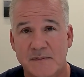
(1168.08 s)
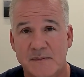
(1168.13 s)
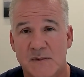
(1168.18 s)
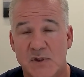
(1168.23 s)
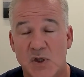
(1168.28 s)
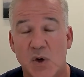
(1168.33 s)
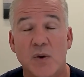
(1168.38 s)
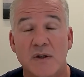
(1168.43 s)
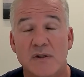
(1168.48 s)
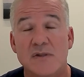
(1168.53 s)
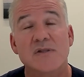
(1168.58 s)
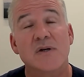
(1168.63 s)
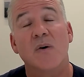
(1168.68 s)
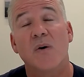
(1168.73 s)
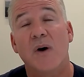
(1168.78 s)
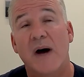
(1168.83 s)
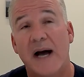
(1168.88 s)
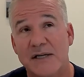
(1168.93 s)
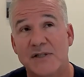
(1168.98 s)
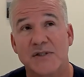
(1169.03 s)

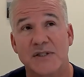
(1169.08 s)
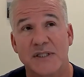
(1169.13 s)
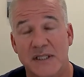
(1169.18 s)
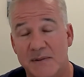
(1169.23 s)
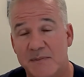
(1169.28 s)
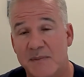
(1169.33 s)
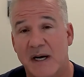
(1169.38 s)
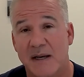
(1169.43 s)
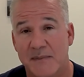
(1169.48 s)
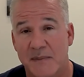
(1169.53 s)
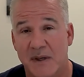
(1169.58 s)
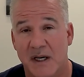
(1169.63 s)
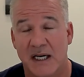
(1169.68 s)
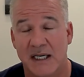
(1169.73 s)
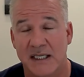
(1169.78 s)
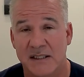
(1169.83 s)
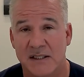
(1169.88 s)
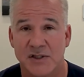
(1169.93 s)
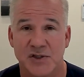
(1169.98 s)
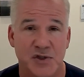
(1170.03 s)
So actually, in my
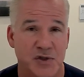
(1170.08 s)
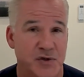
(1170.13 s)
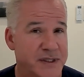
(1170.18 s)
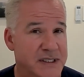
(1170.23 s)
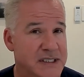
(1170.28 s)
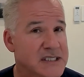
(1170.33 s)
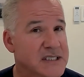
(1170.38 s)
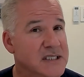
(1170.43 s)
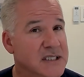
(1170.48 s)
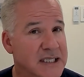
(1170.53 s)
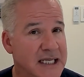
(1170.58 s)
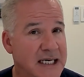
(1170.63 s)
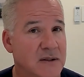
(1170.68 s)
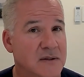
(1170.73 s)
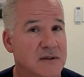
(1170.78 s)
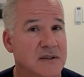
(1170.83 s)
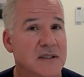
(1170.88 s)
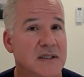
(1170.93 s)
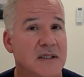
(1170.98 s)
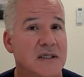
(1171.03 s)
mind, the jury is still out.
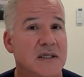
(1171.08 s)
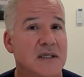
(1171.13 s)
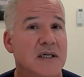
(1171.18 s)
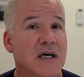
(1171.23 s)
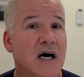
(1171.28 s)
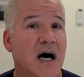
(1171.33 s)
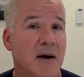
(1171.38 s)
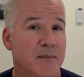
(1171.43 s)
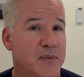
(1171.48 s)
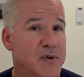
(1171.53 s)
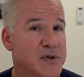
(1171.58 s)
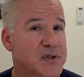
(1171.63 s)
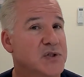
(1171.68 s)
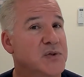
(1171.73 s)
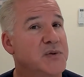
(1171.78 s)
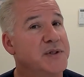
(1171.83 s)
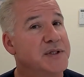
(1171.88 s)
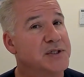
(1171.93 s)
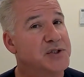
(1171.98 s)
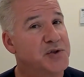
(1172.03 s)
I'm
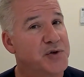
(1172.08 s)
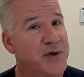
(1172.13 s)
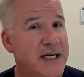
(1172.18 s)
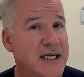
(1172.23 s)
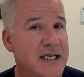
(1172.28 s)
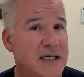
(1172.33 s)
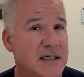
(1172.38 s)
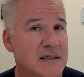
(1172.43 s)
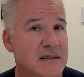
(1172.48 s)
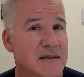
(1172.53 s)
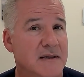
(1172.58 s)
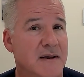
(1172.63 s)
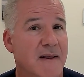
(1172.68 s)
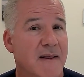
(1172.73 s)
pursuing the training.